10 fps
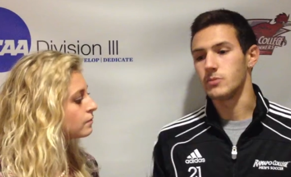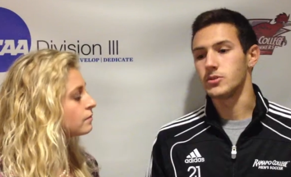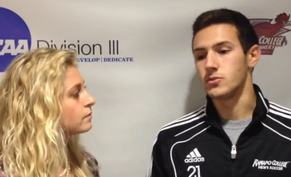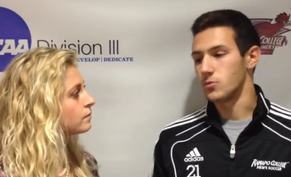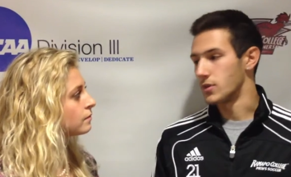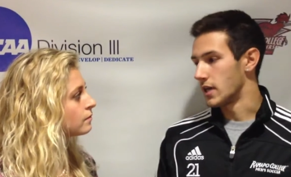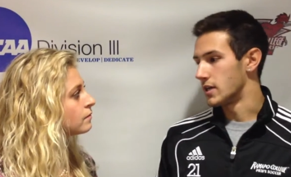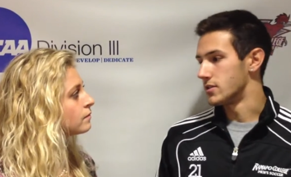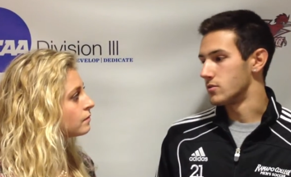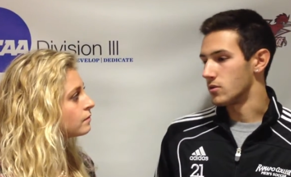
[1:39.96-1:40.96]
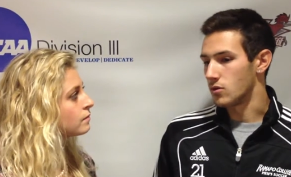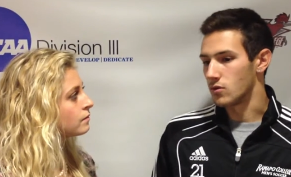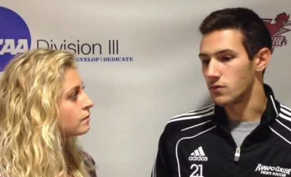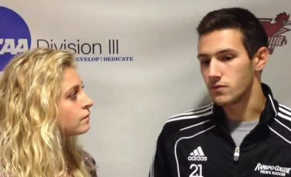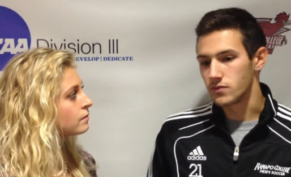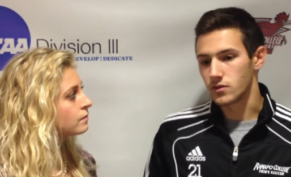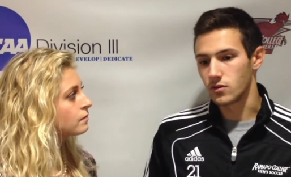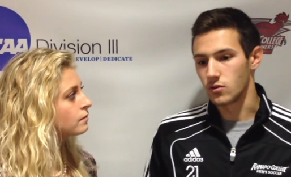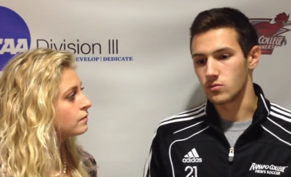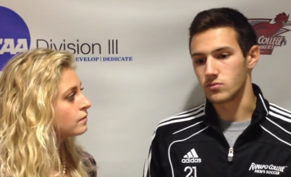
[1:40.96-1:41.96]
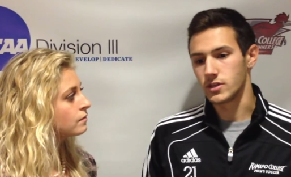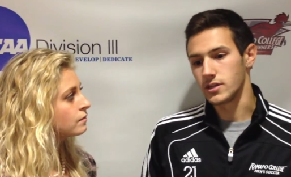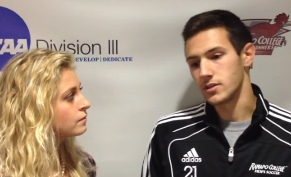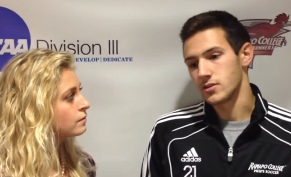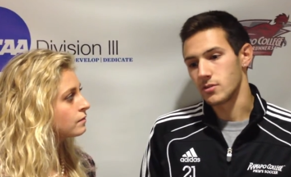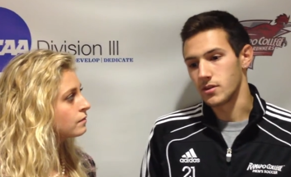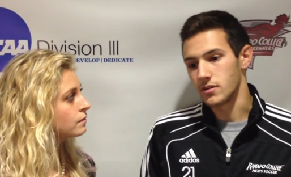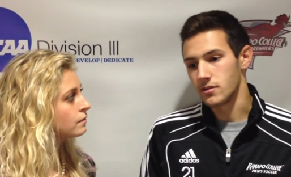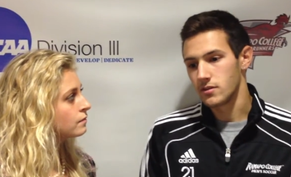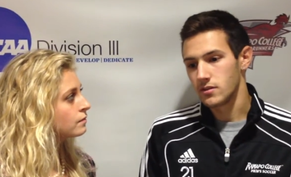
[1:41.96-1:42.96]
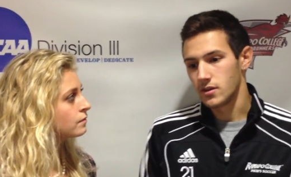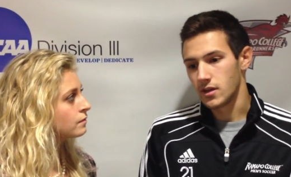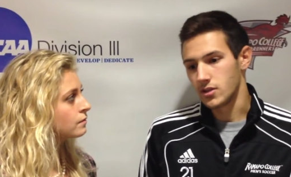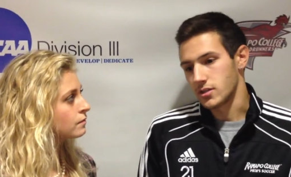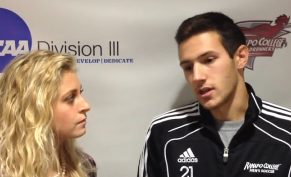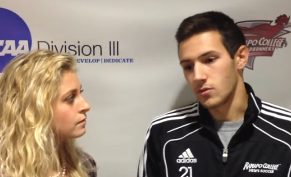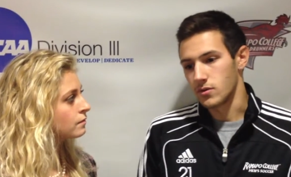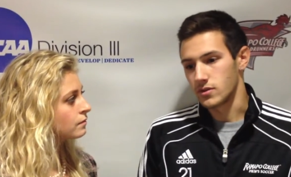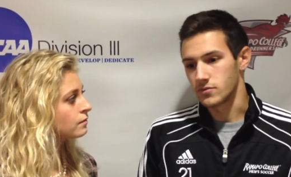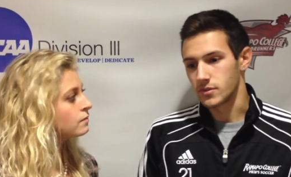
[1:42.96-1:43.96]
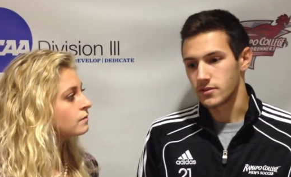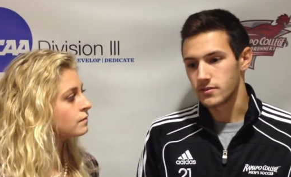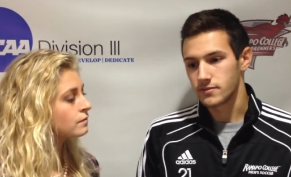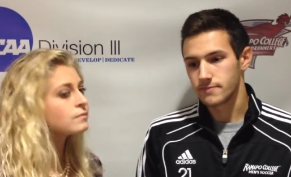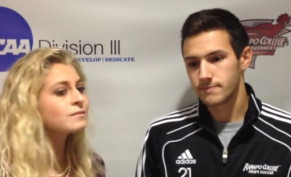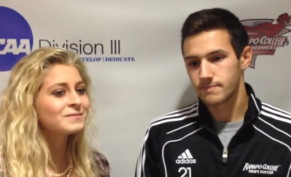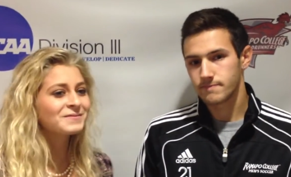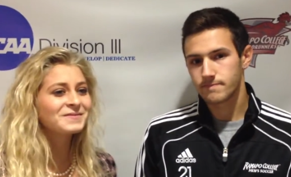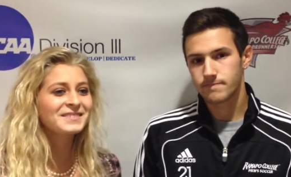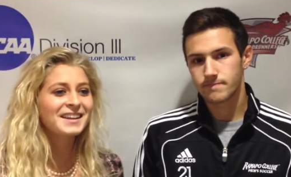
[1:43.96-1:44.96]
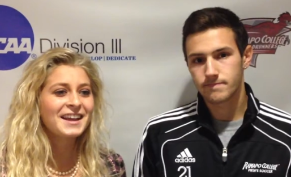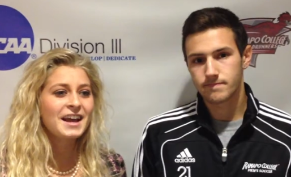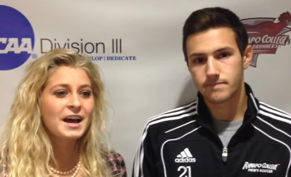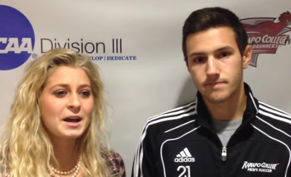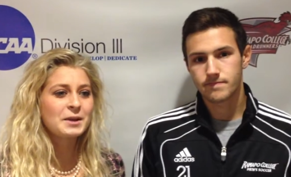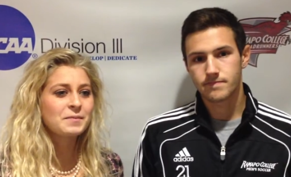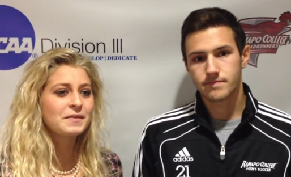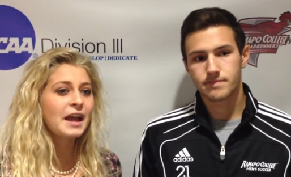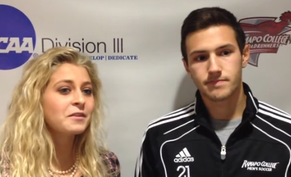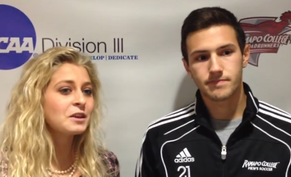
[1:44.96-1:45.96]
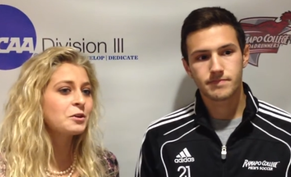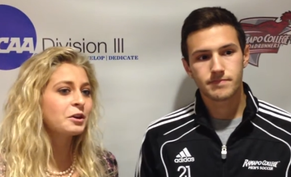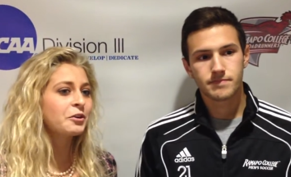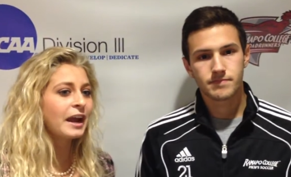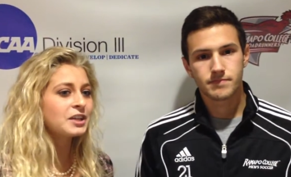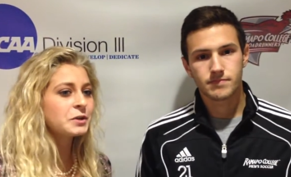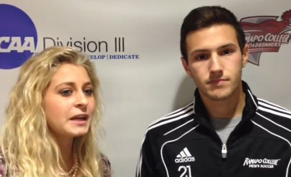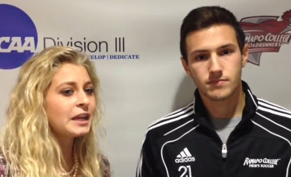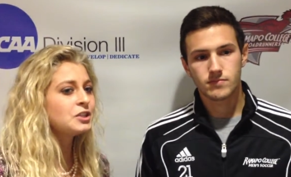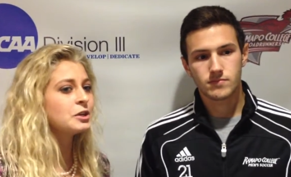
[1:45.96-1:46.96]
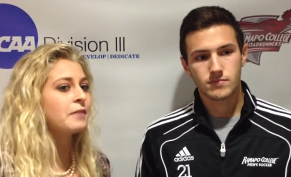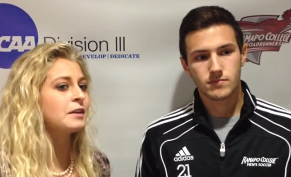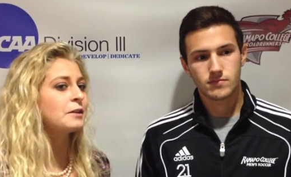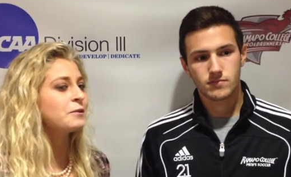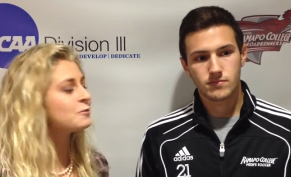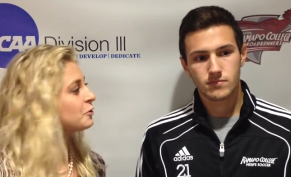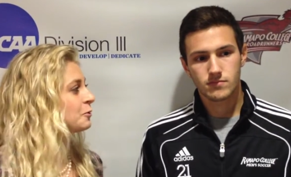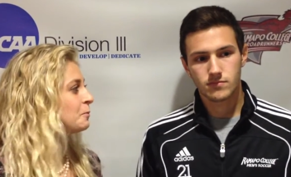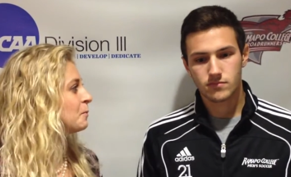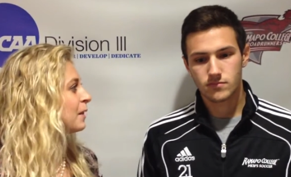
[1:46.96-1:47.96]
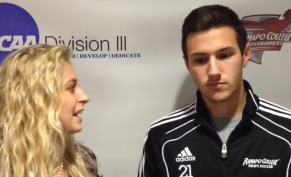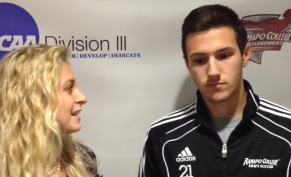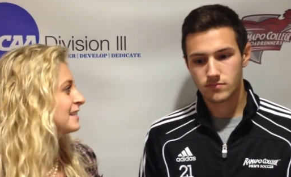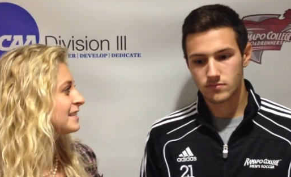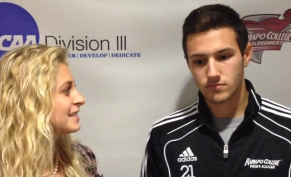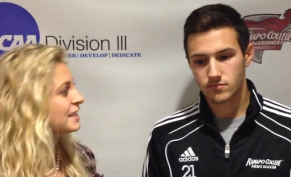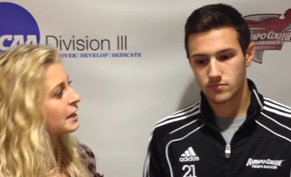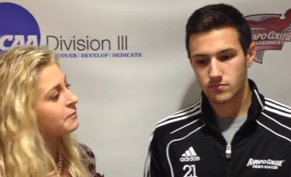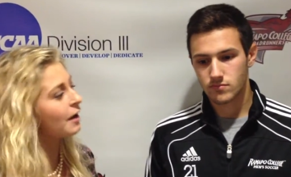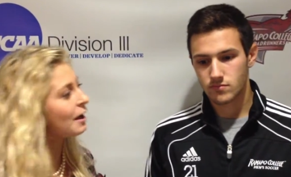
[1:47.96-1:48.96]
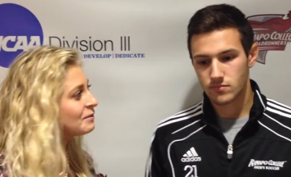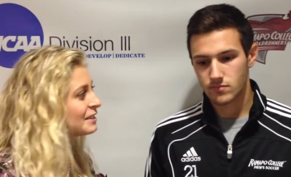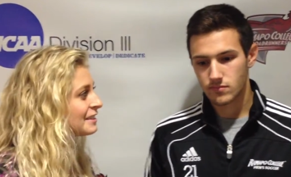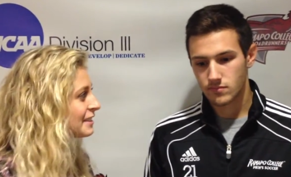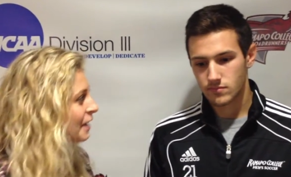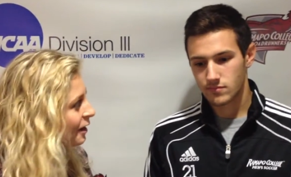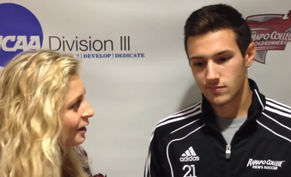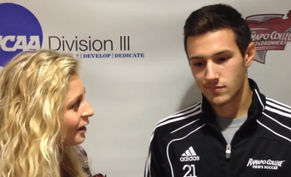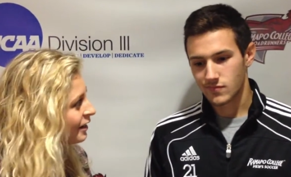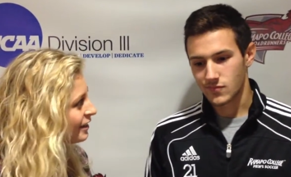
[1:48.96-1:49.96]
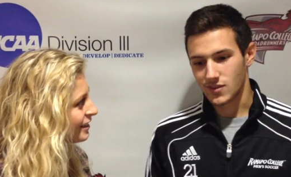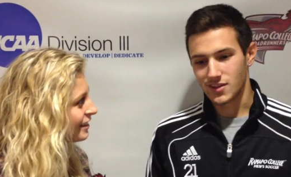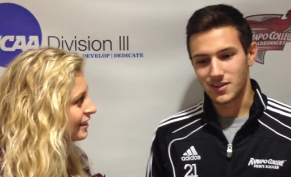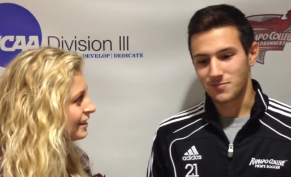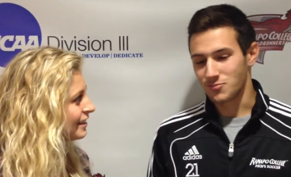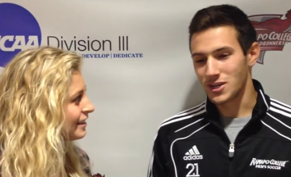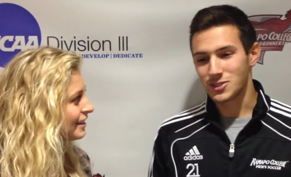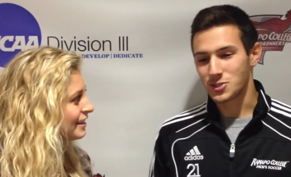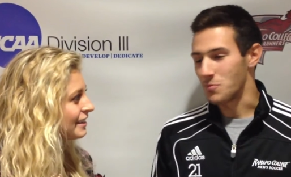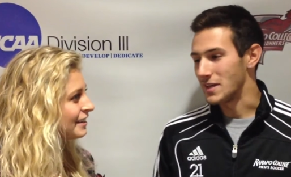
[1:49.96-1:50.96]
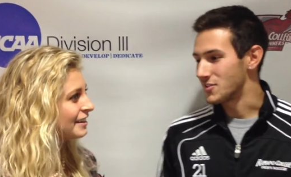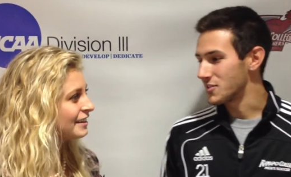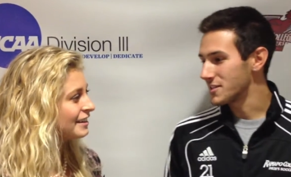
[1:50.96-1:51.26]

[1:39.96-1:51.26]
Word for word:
Speaker 1: keep doing what you got to do the whole your whole year. So I mean, it just kind of works for me.
Speaker 2: Um, now that you are graduating, do you have any future plans to stay involved in soccer?
Speaker 1: Probably just men's